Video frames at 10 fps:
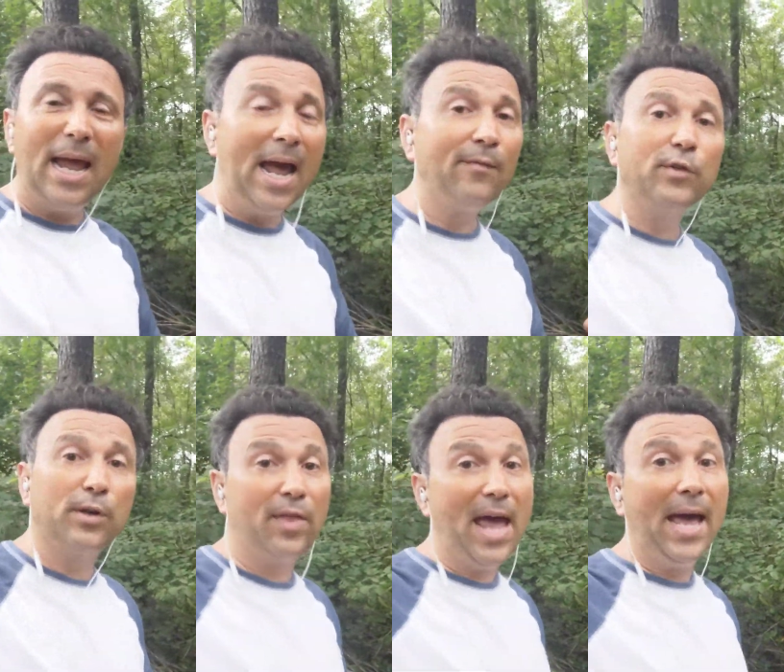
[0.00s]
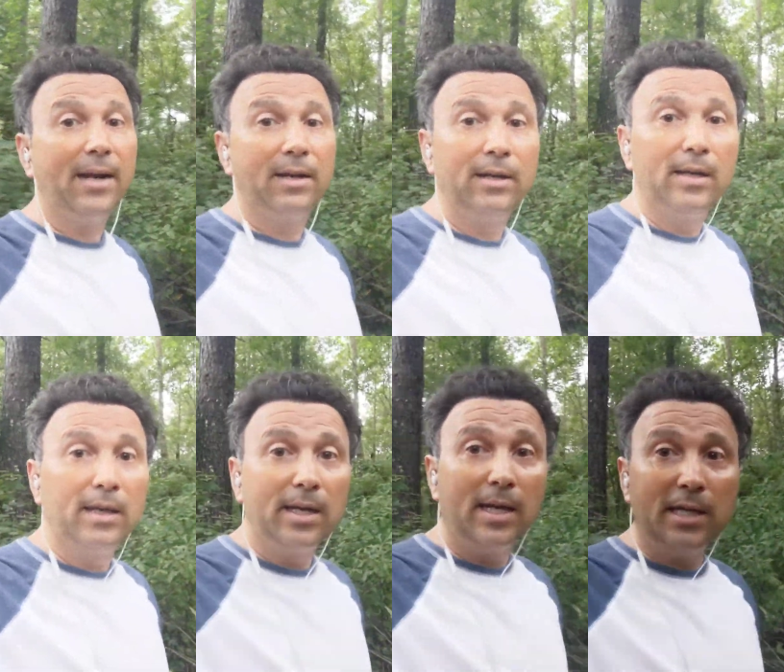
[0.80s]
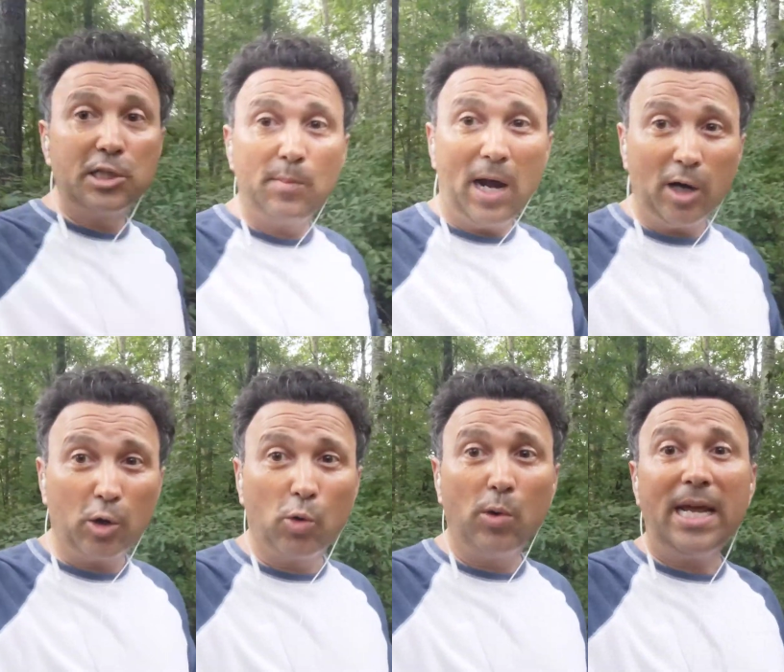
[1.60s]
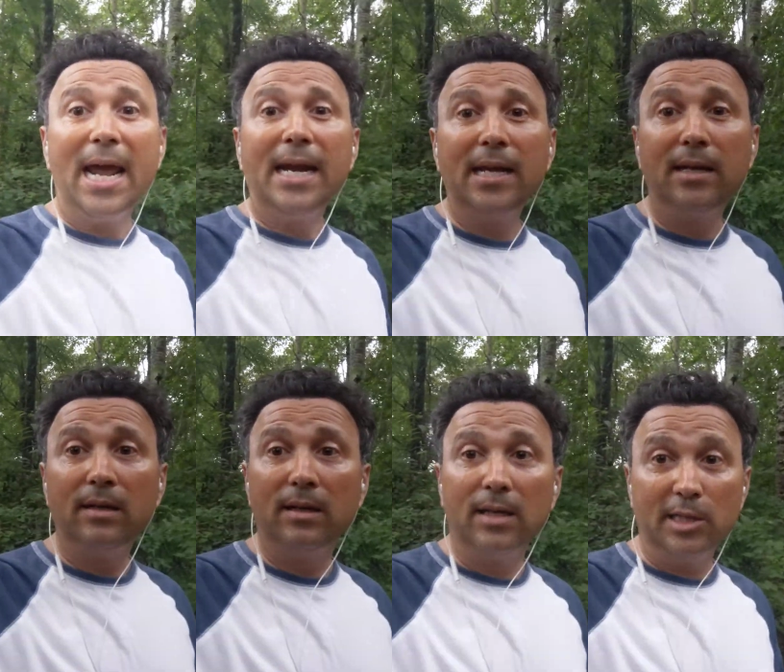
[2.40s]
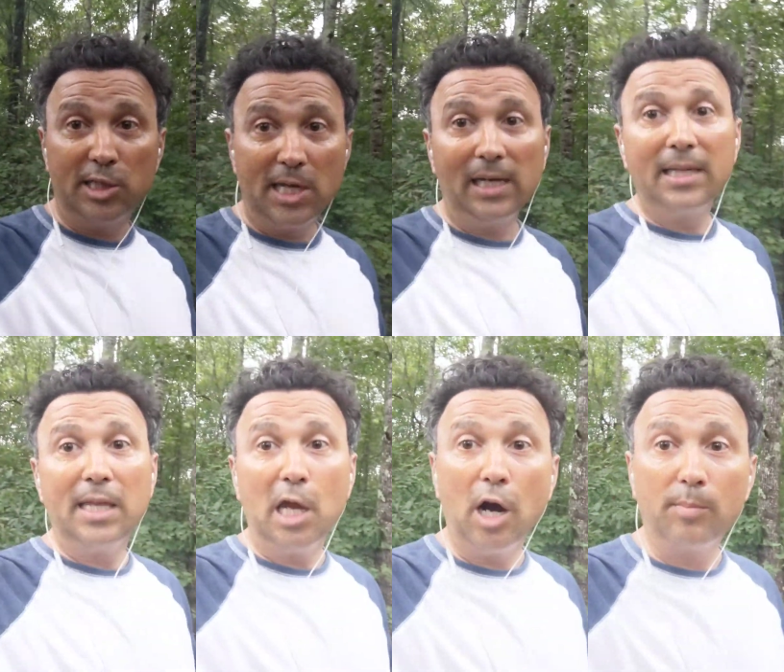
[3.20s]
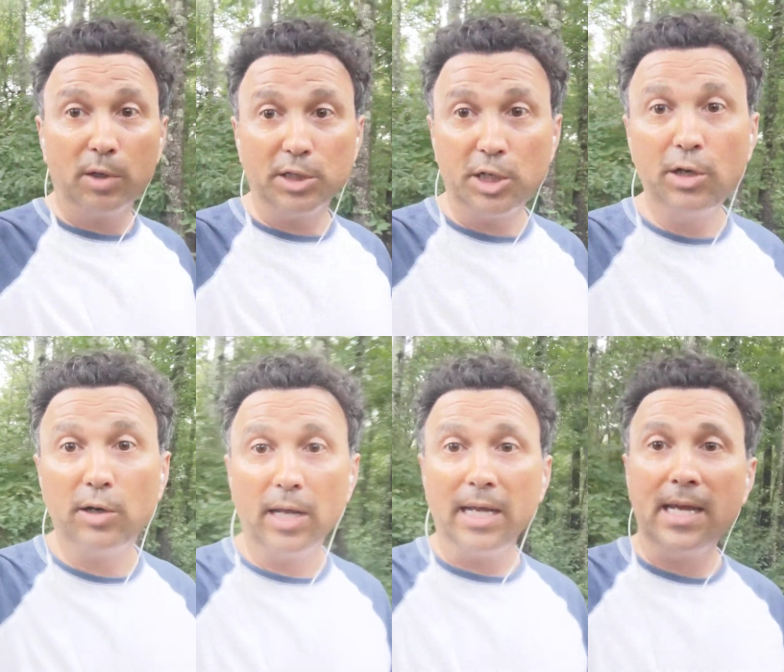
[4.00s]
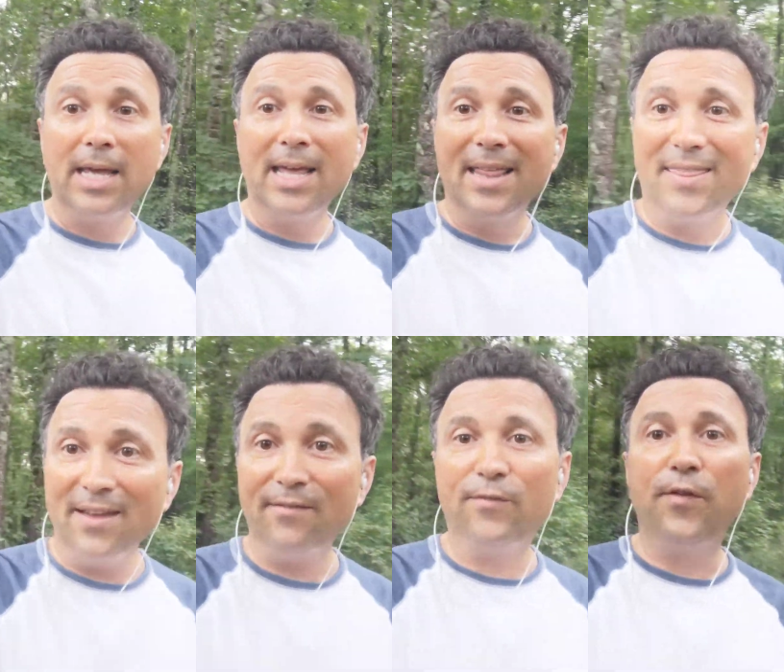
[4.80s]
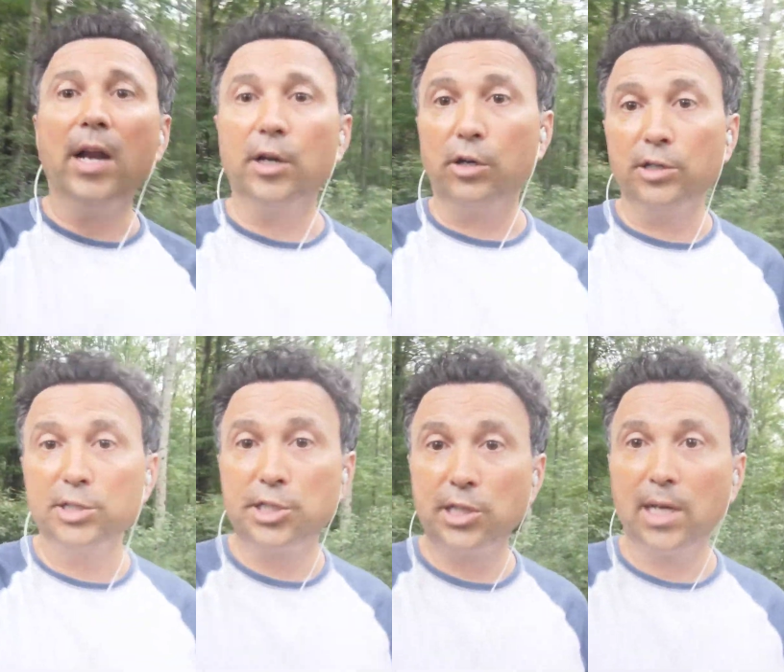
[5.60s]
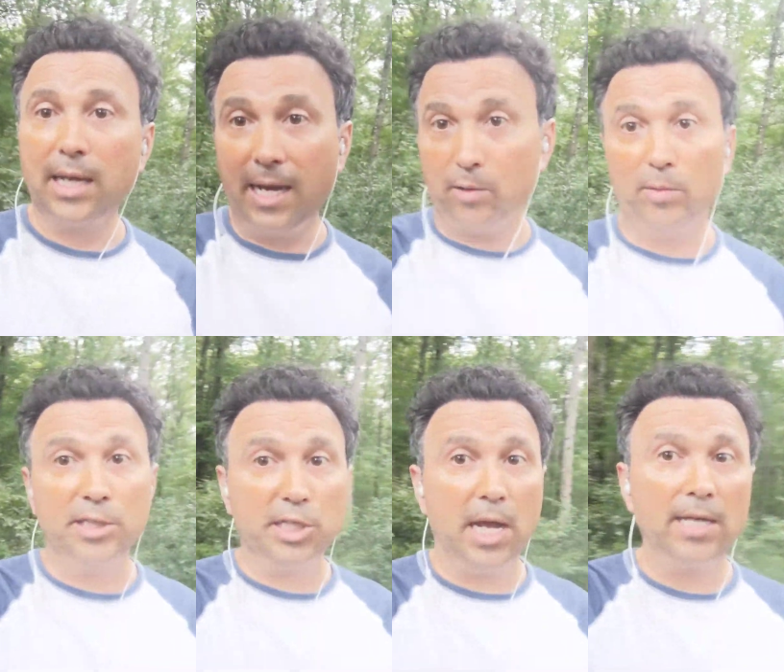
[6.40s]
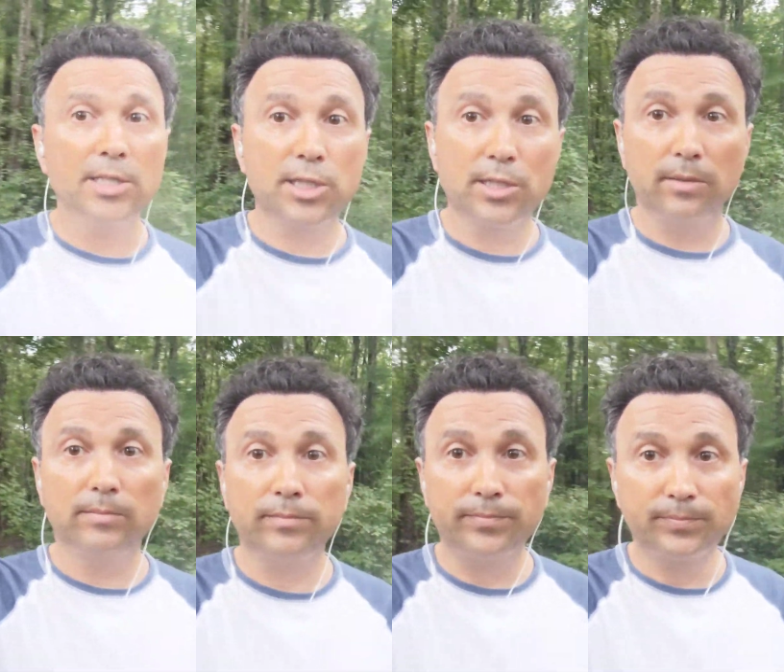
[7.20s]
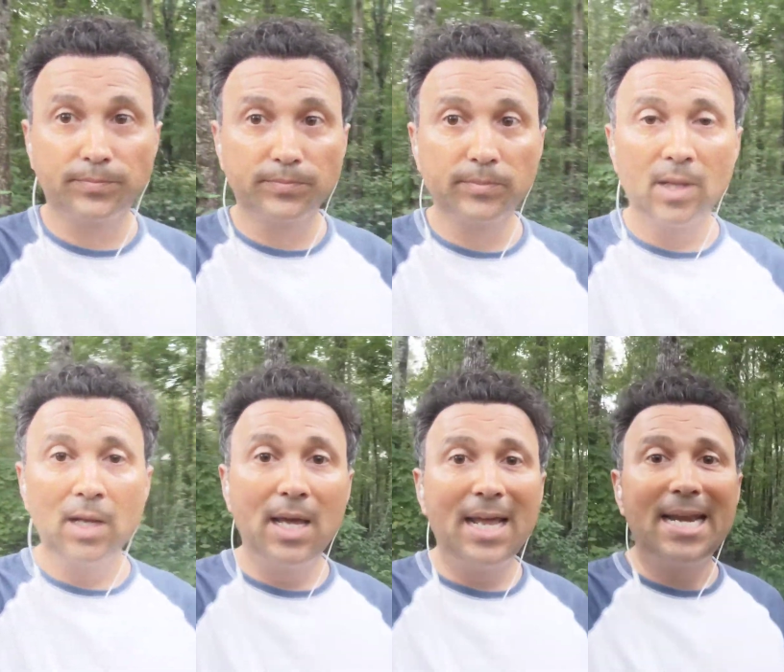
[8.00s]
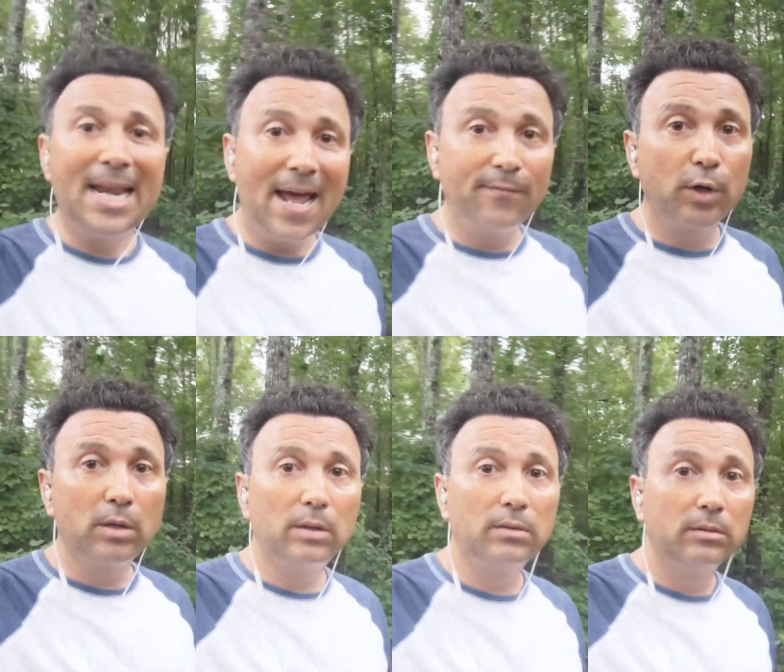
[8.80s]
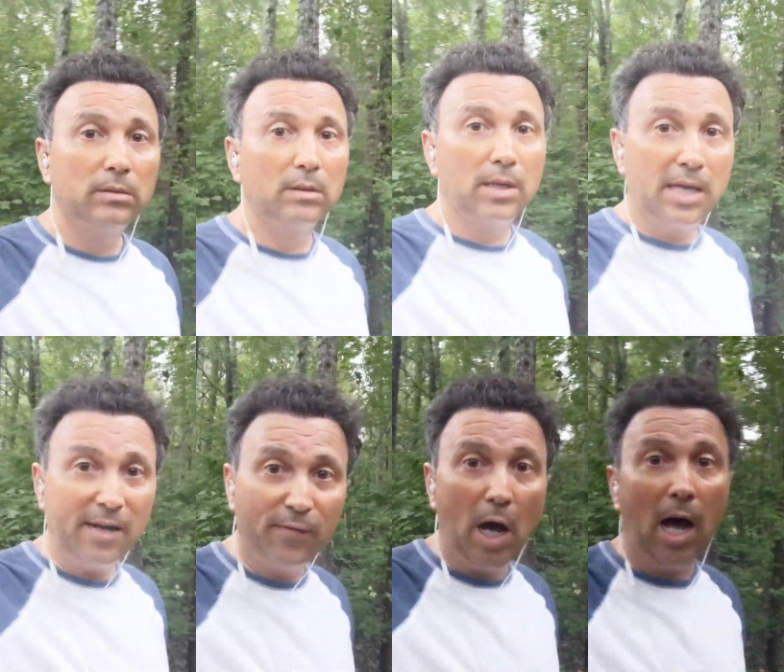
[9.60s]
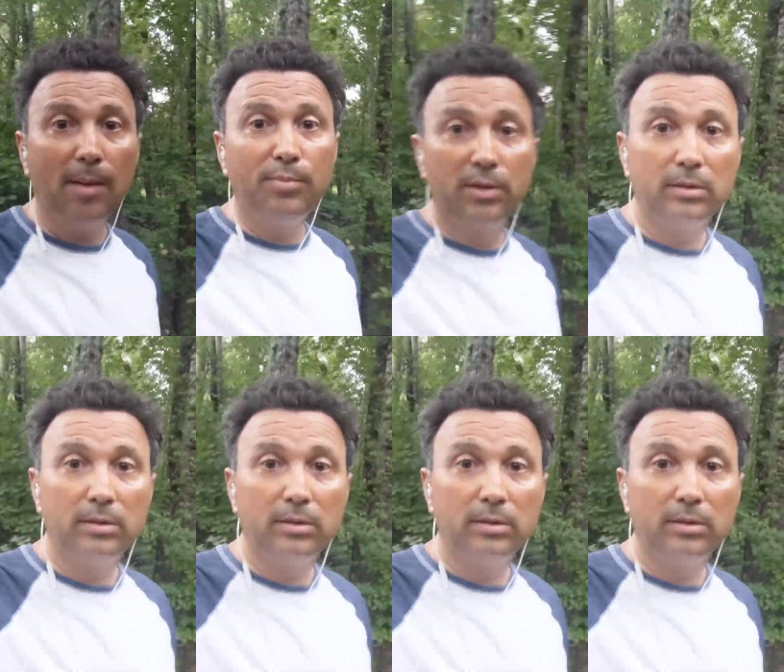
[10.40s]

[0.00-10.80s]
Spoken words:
After that, it's about creating and selling the opportunity that funders can't resist. Never give up,